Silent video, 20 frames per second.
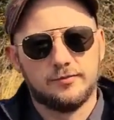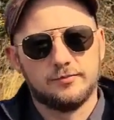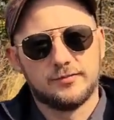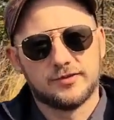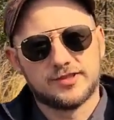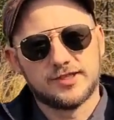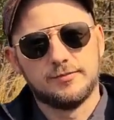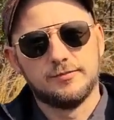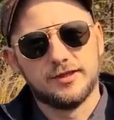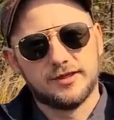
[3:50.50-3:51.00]

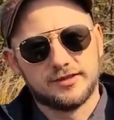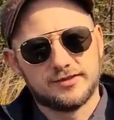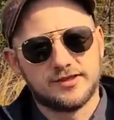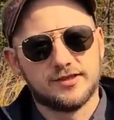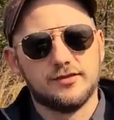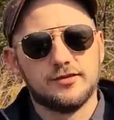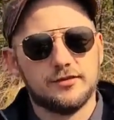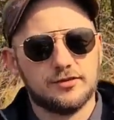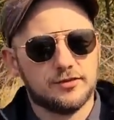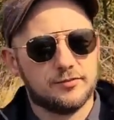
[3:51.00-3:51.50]
similar
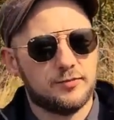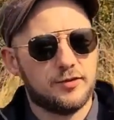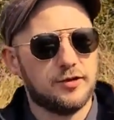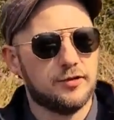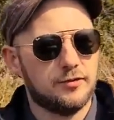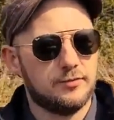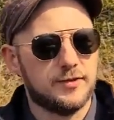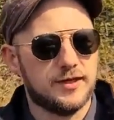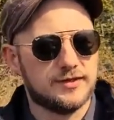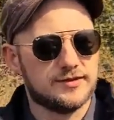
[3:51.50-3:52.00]
to the other
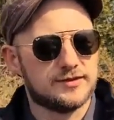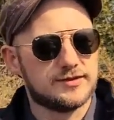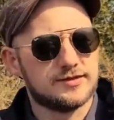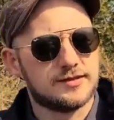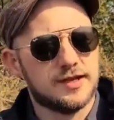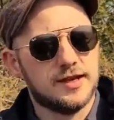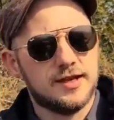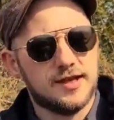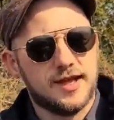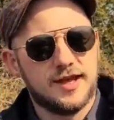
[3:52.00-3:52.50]

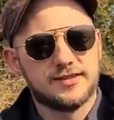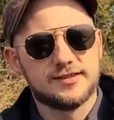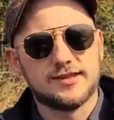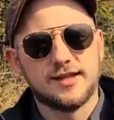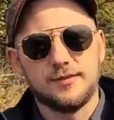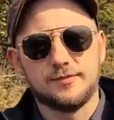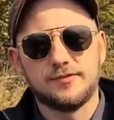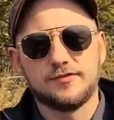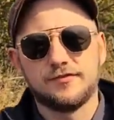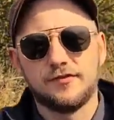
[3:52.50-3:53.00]
pyramids, except